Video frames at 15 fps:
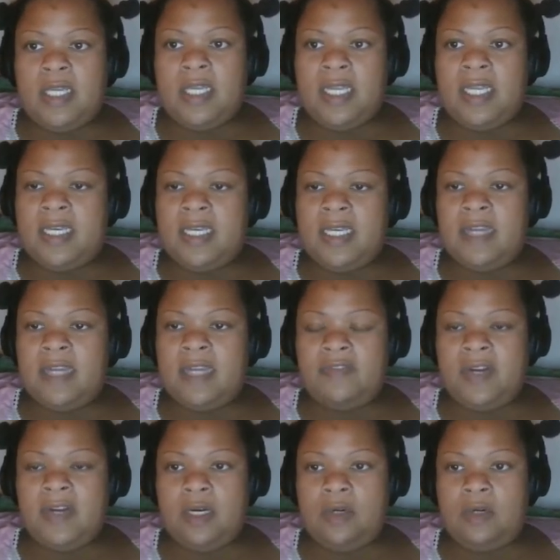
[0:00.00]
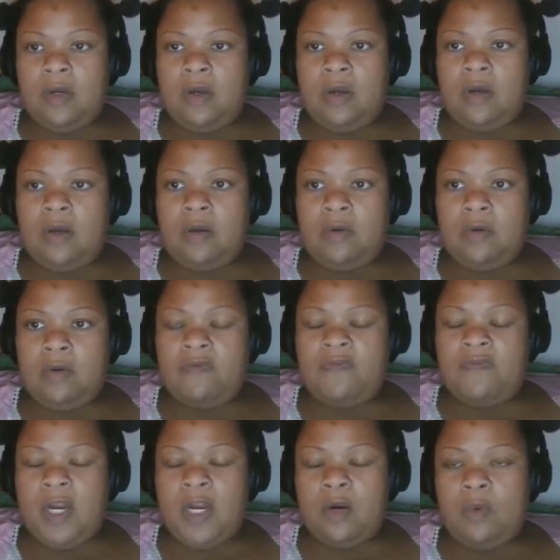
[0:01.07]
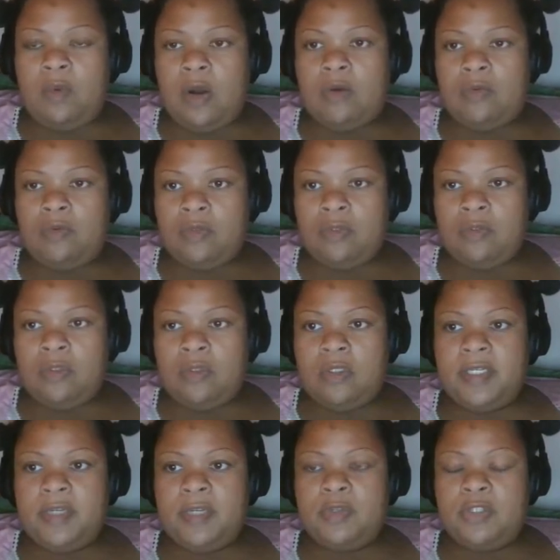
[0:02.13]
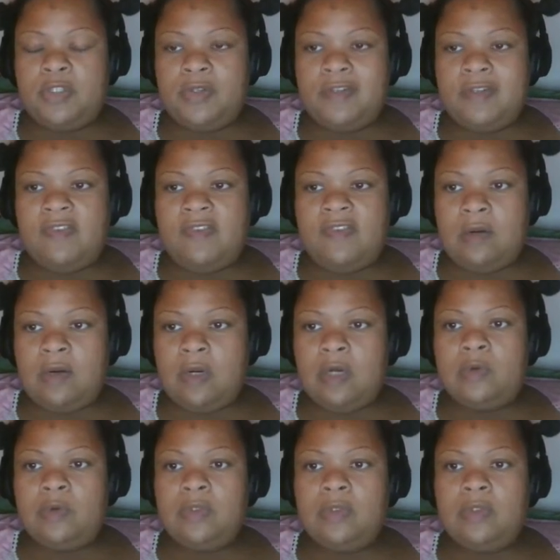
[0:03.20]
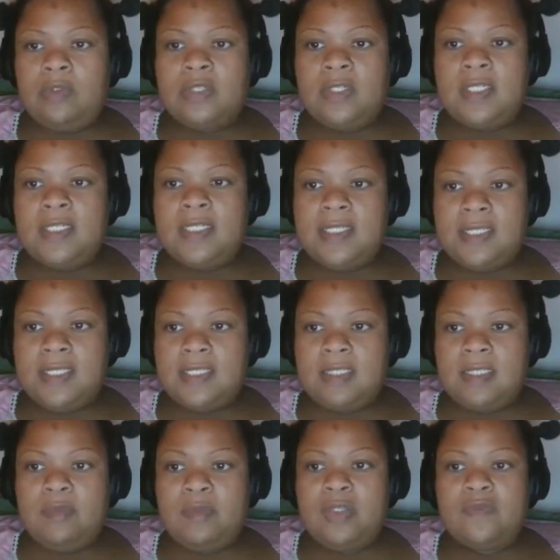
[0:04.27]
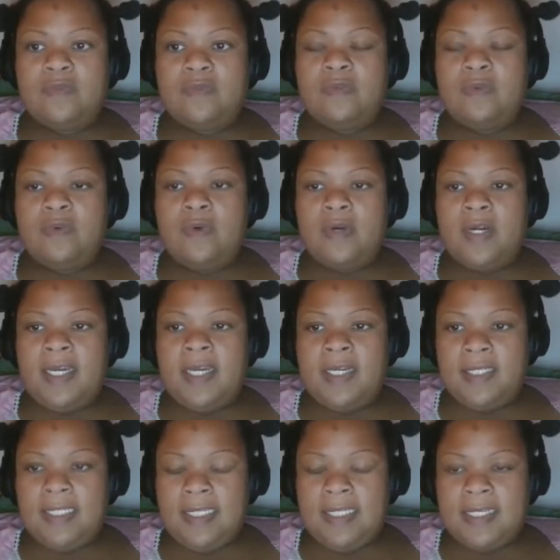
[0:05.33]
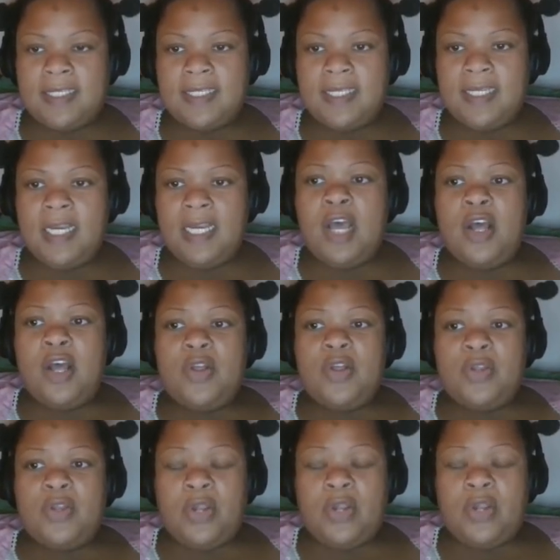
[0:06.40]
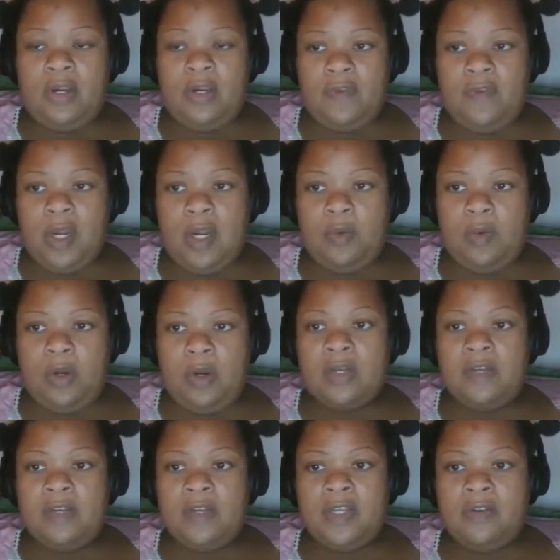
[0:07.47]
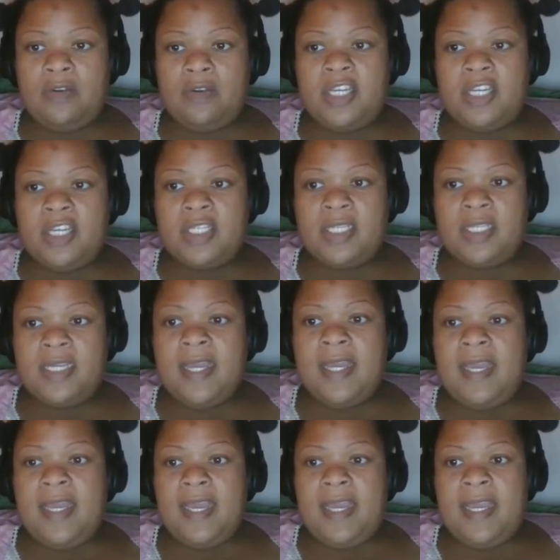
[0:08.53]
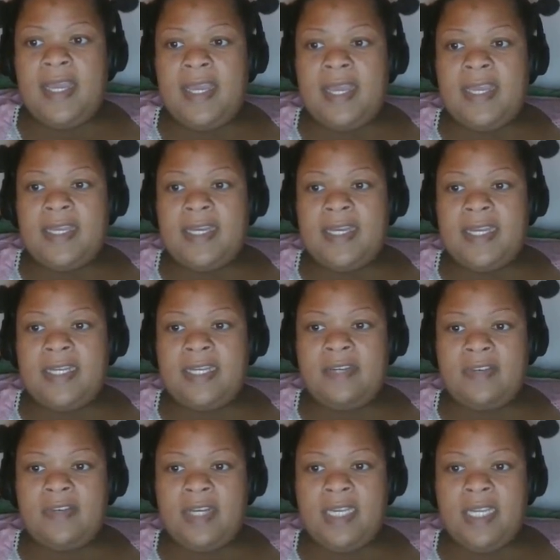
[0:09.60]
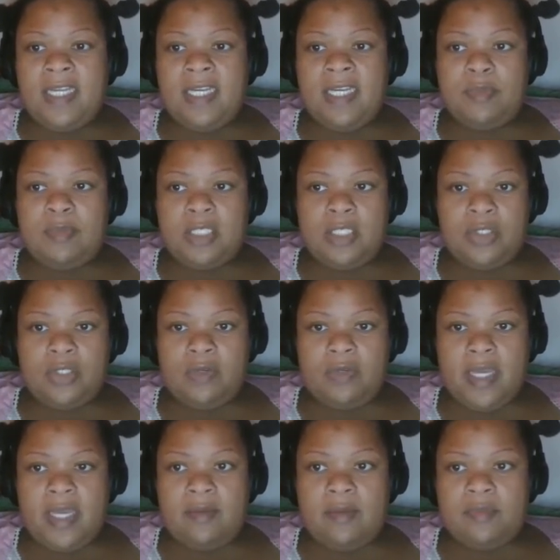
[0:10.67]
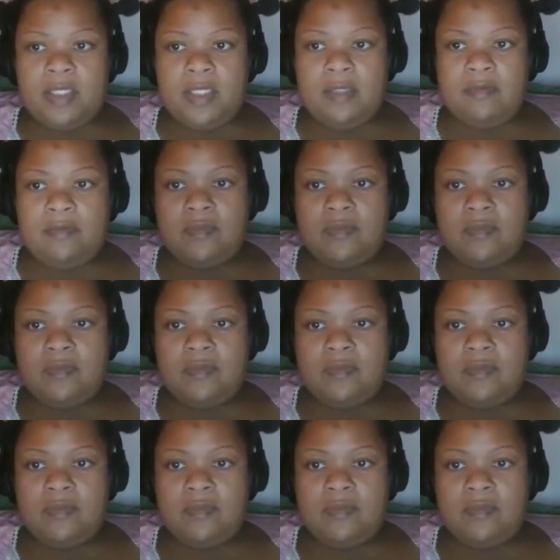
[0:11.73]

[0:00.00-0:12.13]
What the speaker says: Get net firewall rule. It retrieves firewall rules on a system useful for analyzing the current firewall configuration and identifying any potential gaps.